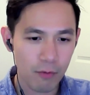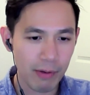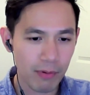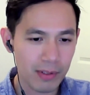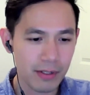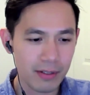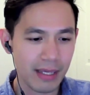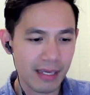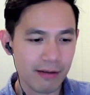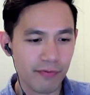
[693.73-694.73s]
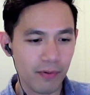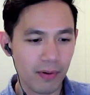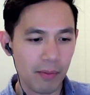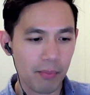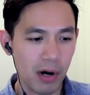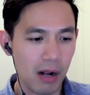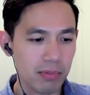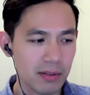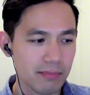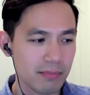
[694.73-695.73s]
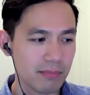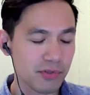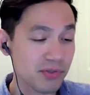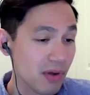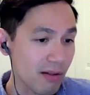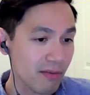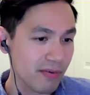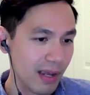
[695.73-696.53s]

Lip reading: we were looking for a problem to solve.